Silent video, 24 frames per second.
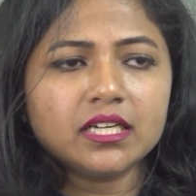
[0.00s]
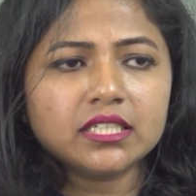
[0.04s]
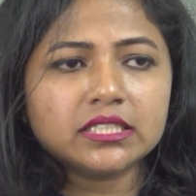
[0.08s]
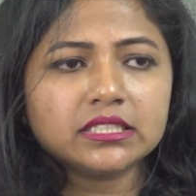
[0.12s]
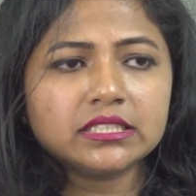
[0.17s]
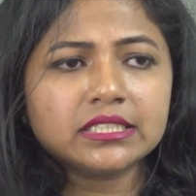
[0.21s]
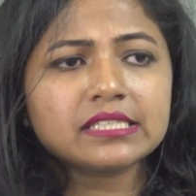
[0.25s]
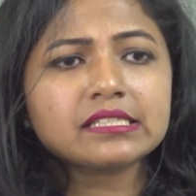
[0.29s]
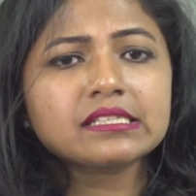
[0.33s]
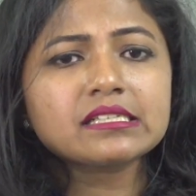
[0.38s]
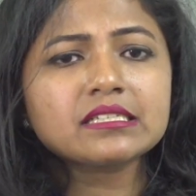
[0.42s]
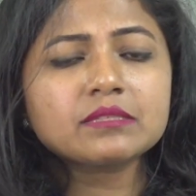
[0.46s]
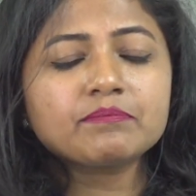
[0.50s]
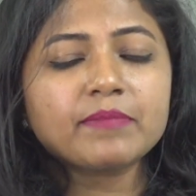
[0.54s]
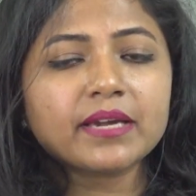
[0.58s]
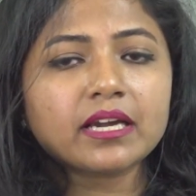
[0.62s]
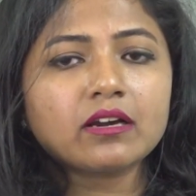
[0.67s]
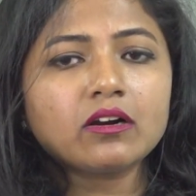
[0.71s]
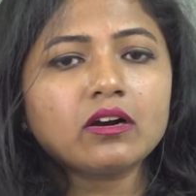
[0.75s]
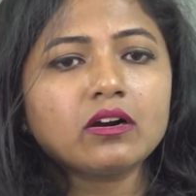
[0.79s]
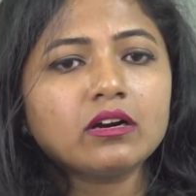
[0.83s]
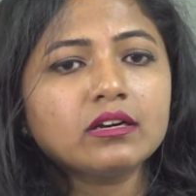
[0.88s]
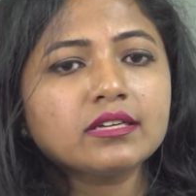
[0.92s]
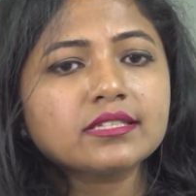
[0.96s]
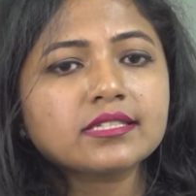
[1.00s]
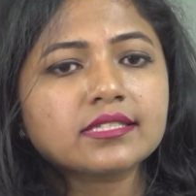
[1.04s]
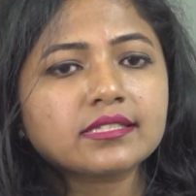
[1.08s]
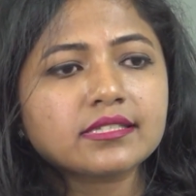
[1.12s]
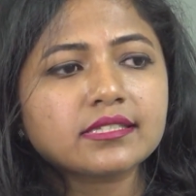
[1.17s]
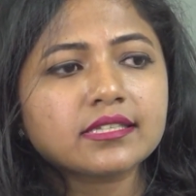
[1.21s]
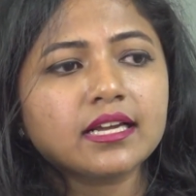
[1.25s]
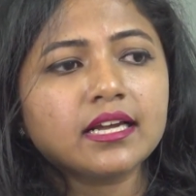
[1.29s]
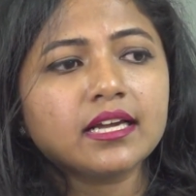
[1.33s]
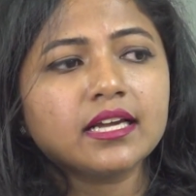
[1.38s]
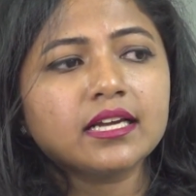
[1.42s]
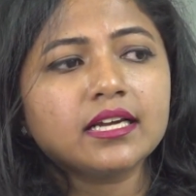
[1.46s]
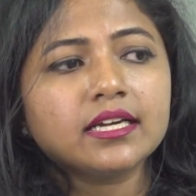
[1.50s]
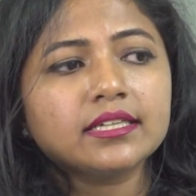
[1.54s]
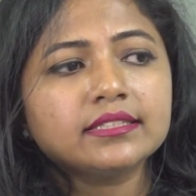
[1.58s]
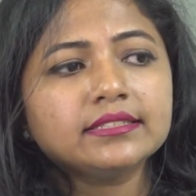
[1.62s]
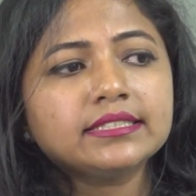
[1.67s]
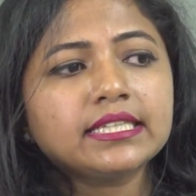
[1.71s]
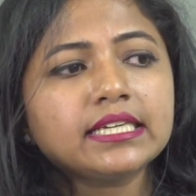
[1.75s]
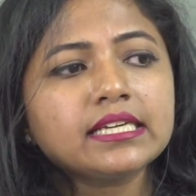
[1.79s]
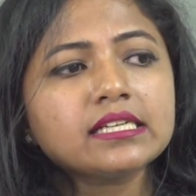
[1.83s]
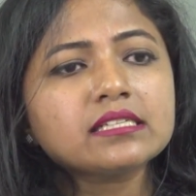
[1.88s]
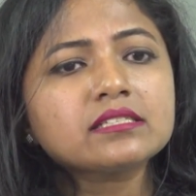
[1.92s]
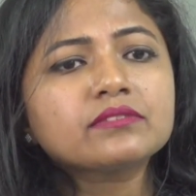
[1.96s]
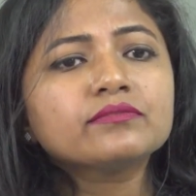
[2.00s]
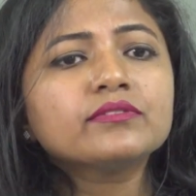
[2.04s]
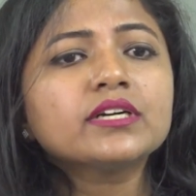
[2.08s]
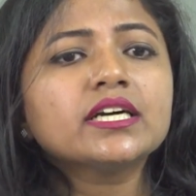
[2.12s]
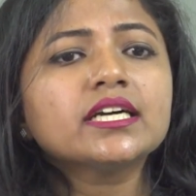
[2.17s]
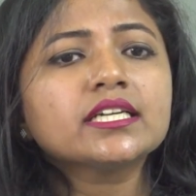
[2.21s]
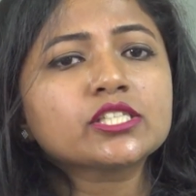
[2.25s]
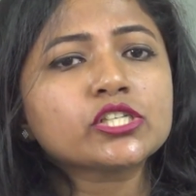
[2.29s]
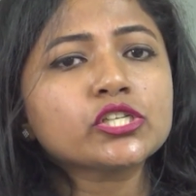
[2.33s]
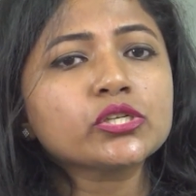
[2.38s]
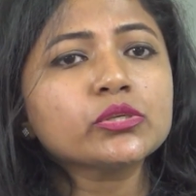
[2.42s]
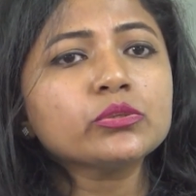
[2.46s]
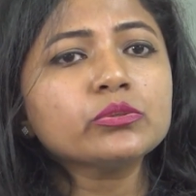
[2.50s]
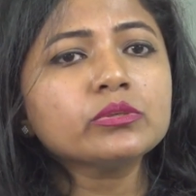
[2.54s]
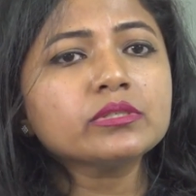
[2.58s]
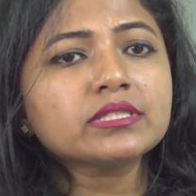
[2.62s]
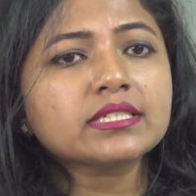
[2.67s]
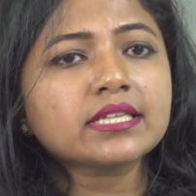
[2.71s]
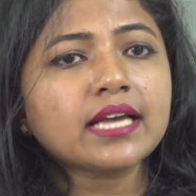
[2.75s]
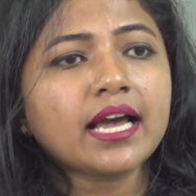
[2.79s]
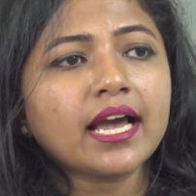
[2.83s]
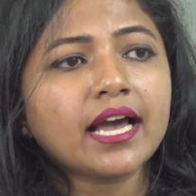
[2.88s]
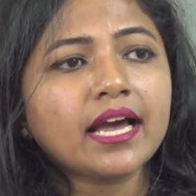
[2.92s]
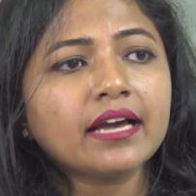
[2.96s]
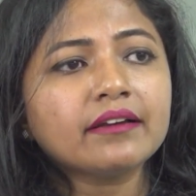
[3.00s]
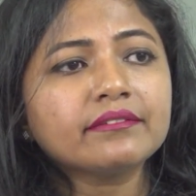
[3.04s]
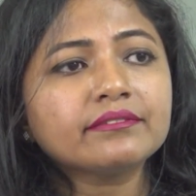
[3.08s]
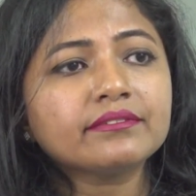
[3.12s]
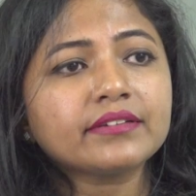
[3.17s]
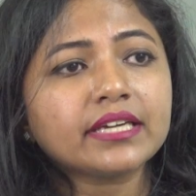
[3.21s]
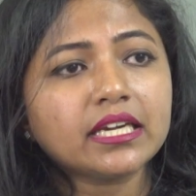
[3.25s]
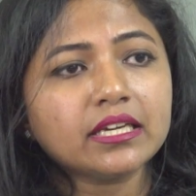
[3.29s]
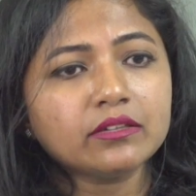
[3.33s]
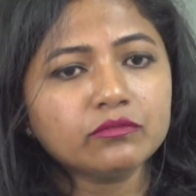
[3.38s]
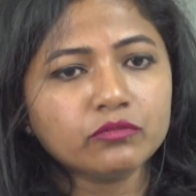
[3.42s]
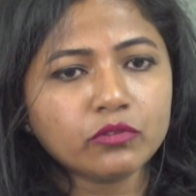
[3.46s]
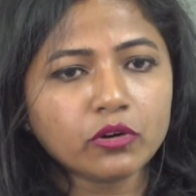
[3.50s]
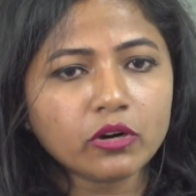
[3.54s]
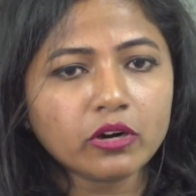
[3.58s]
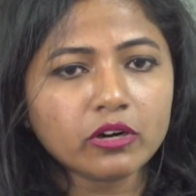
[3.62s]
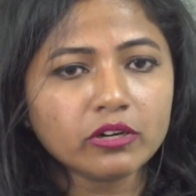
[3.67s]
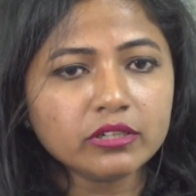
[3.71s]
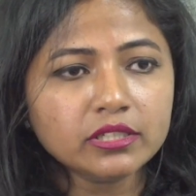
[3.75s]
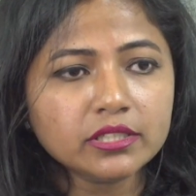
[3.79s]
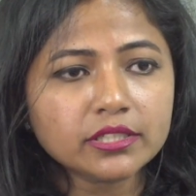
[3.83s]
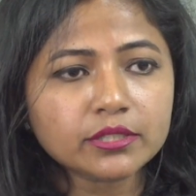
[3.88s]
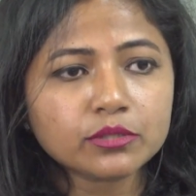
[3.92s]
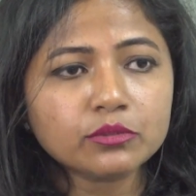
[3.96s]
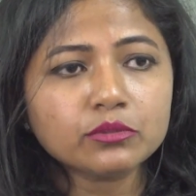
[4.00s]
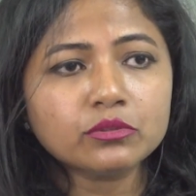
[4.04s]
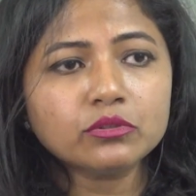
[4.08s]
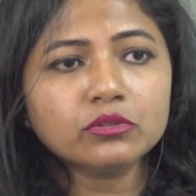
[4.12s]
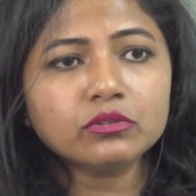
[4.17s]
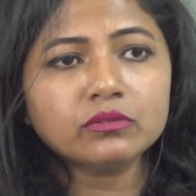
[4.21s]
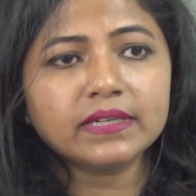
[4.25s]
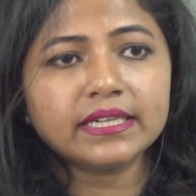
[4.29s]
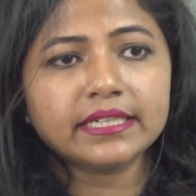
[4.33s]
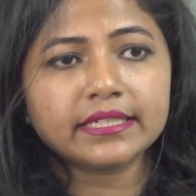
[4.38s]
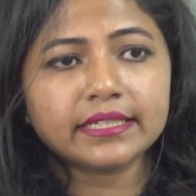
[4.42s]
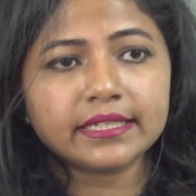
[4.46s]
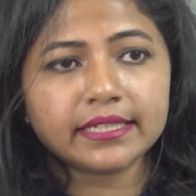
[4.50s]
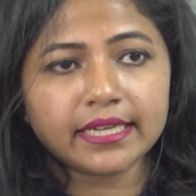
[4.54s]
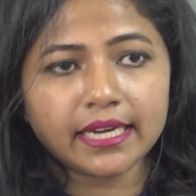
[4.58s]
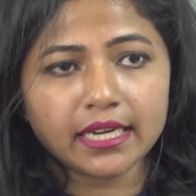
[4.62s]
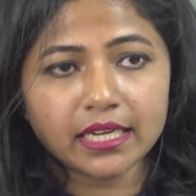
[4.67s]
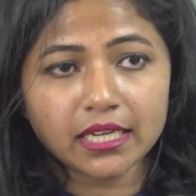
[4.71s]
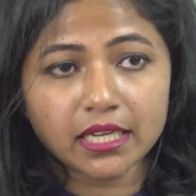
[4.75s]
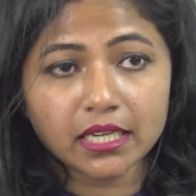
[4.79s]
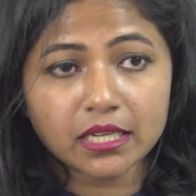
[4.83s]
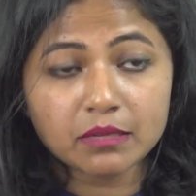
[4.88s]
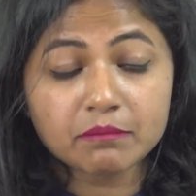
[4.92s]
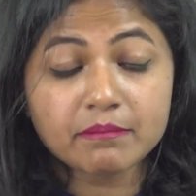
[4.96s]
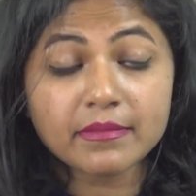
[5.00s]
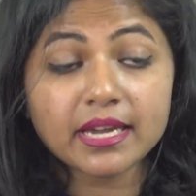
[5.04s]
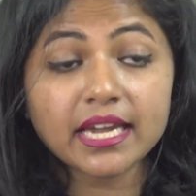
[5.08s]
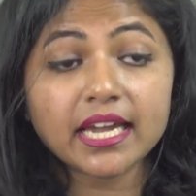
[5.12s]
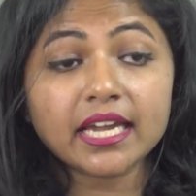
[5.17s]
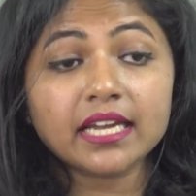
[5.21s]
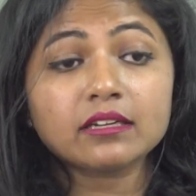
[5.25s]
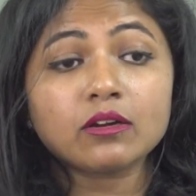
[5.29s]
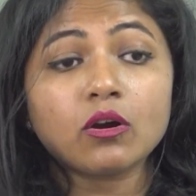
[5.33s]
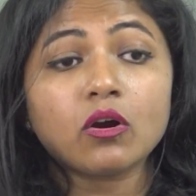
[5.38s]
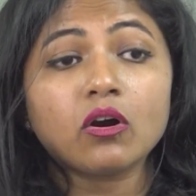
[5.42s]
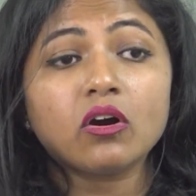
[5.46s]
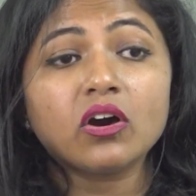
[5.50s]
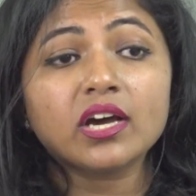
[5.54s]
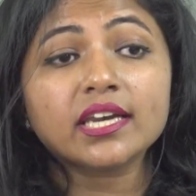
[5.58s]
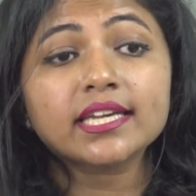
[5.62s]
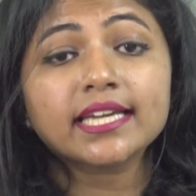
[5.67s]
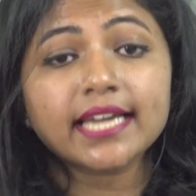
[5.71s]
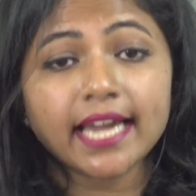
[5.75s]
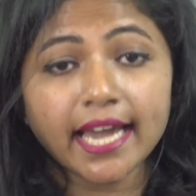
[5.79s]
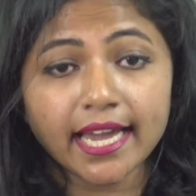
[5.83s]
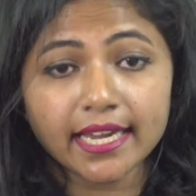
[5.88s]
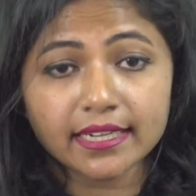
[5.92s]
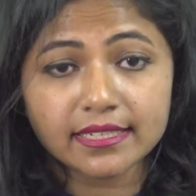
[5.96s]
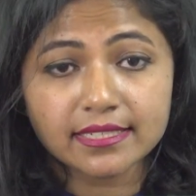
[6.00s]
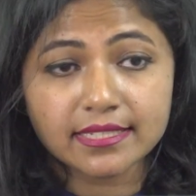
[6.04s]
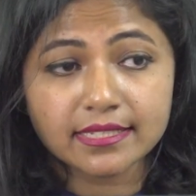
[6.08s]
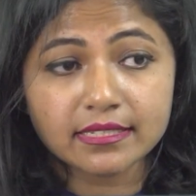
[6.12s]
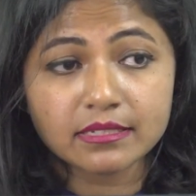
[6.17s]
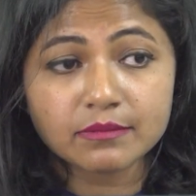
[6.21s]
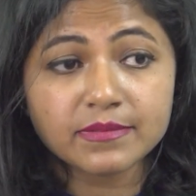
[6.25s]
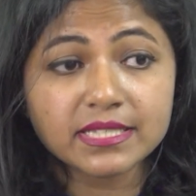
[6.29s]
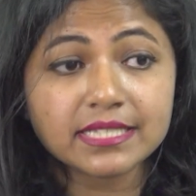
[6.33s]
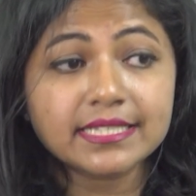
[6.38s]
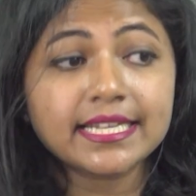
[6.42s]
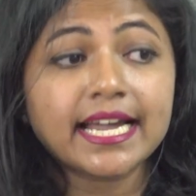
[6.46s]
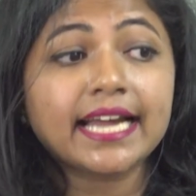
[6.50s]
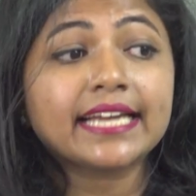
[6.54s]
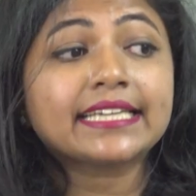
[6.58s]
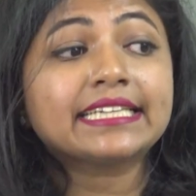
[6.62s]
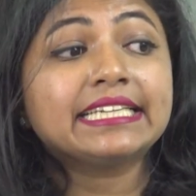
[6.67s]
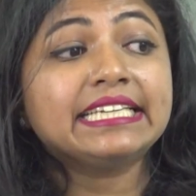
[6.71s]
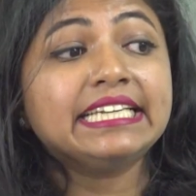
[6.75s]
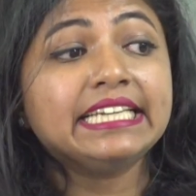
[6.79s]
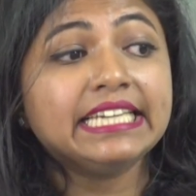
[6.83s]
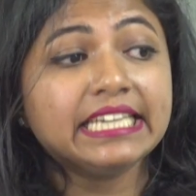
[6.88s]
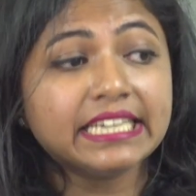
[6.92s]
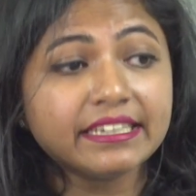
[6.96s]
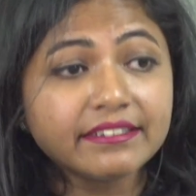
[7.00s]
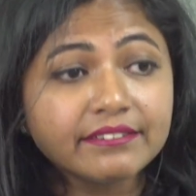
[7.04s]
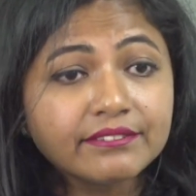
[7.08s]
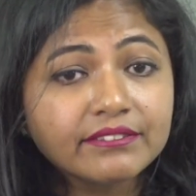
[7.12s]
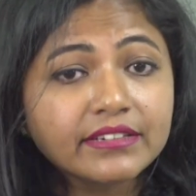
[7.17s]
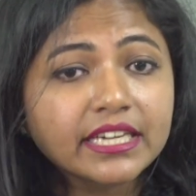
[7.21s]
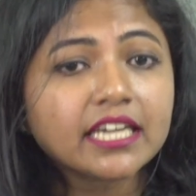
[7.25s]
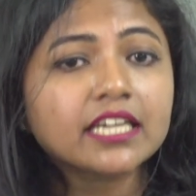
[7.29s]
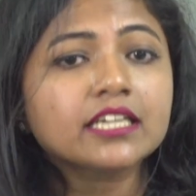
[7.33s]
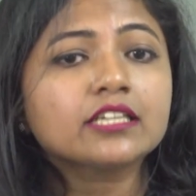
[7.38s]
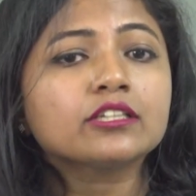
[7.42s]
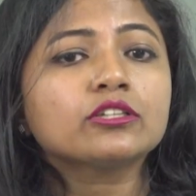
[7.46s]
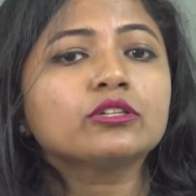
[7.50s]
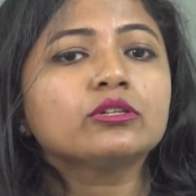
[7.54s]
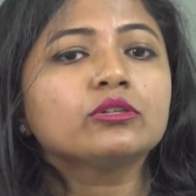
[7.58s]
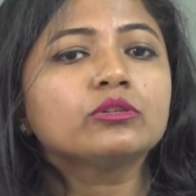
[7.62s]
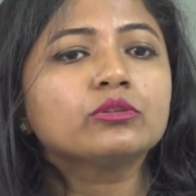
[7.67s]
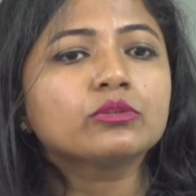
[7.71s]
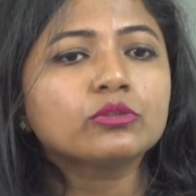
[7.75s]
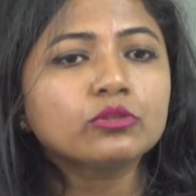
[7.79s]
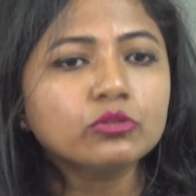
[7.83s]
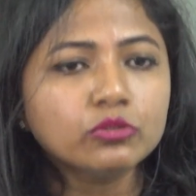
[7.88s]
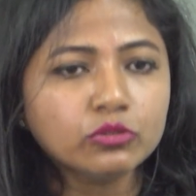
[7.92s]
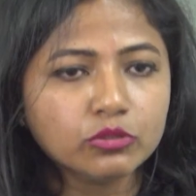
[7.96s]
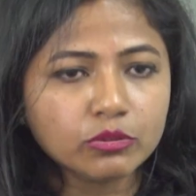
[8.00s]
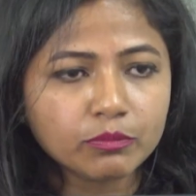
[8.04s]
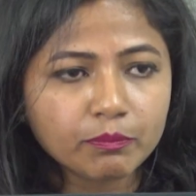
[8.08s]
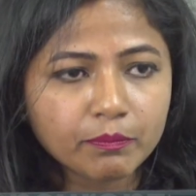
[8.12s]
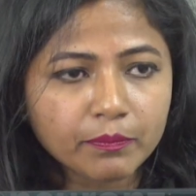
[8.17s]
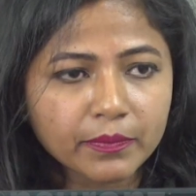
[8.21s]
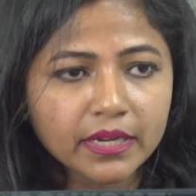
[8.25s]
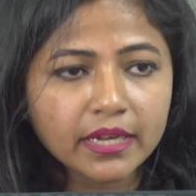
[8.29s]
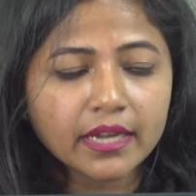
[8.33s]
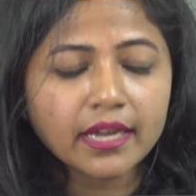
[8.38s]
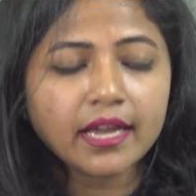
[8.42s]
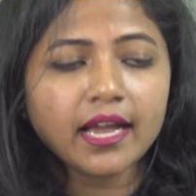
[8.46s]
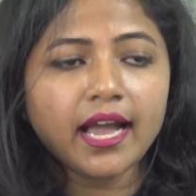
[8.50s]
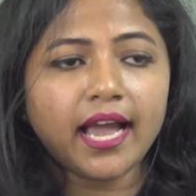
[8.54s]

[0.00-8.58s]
This is because these virtues have evolved over time in organisms that live in group